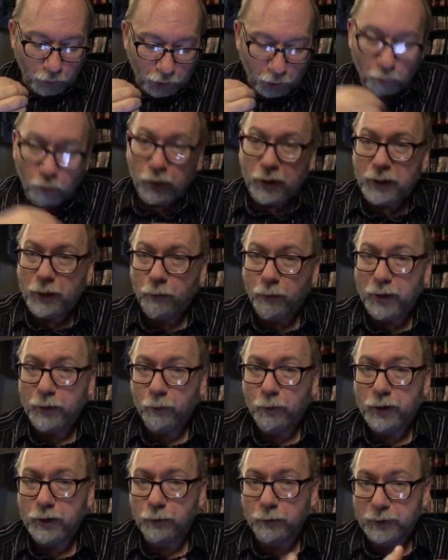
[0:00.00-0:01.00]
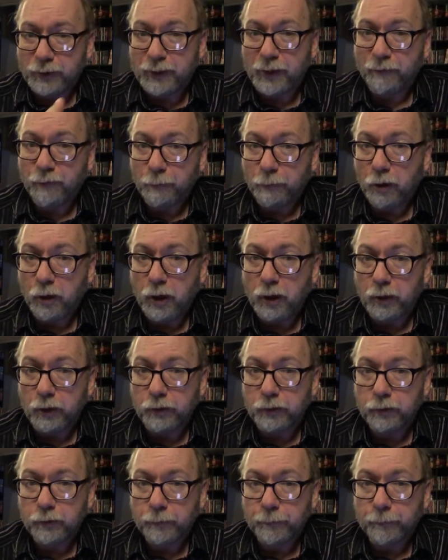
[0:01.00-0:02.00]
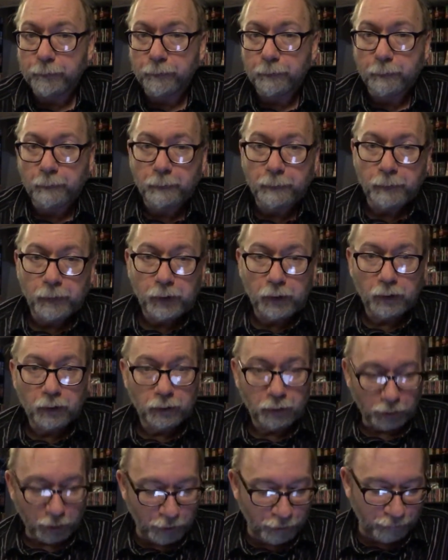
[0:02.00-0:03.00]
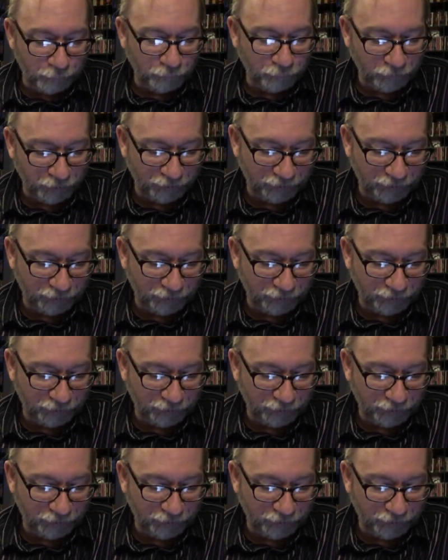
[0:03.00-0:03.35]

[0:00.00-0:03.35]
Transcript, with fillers: really what it was was seven pilots. Aaron